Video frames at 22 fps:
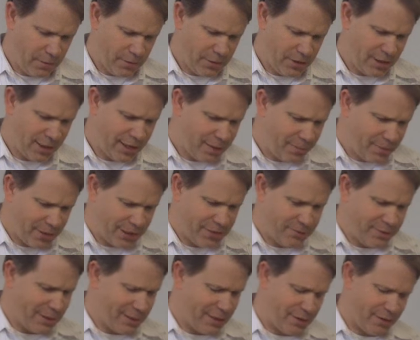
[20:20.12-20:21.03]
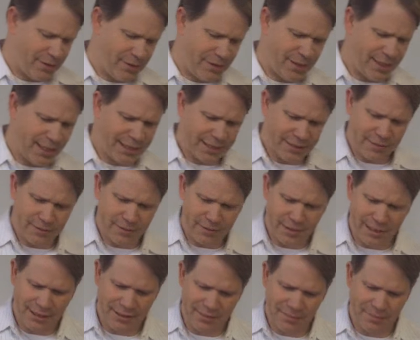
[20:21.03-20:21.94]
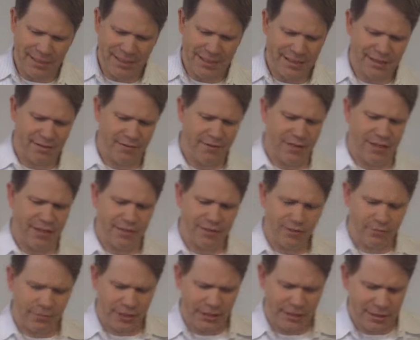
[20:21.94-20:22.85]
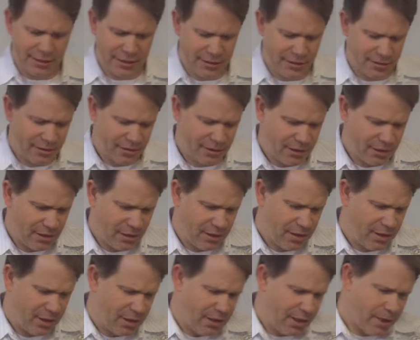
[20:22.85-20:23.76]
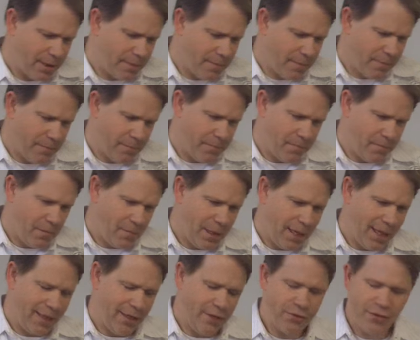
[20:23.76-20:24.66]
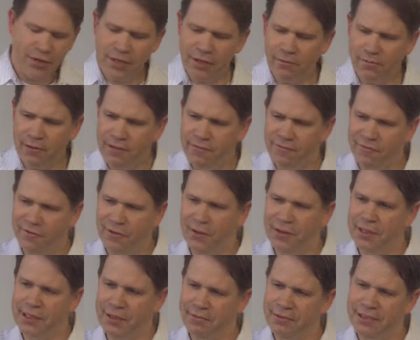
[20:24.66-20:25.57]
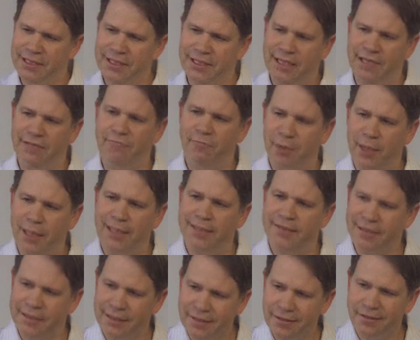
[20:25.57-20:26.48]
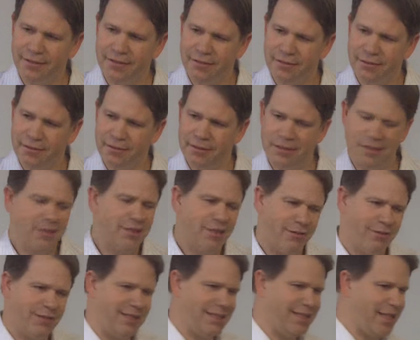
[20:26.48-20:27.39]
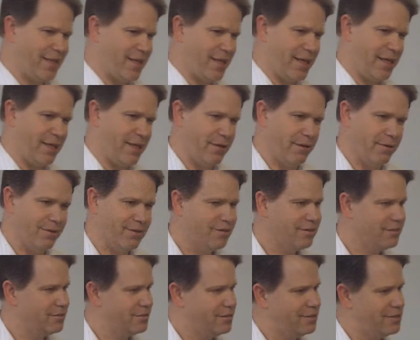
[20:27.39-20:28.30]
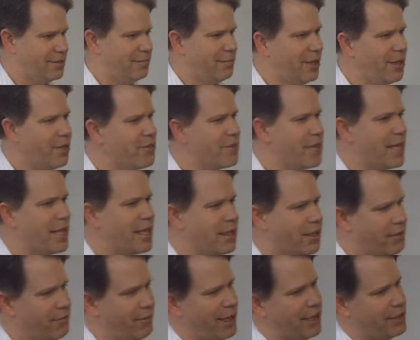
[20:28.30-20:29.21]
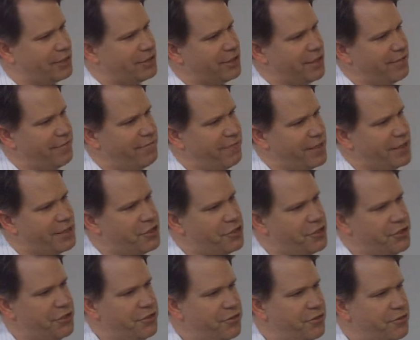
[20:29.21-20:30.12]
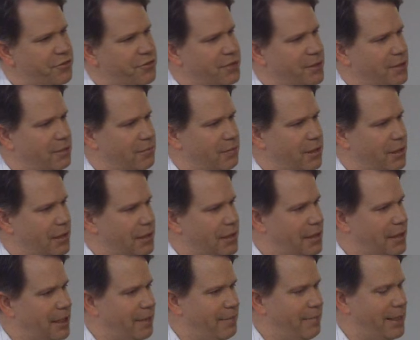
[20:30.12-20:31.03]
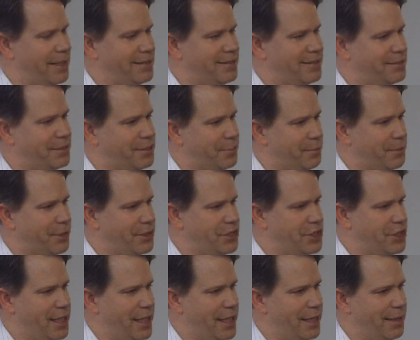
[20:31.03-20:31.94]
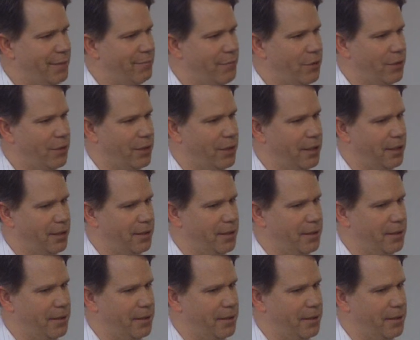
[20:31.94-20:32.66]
Which kind of brings me to the last piece of this, which is I don't think we fully receive blessings until we say thank you. Somehow thank you actually finishes the work and makes us appreciate it more.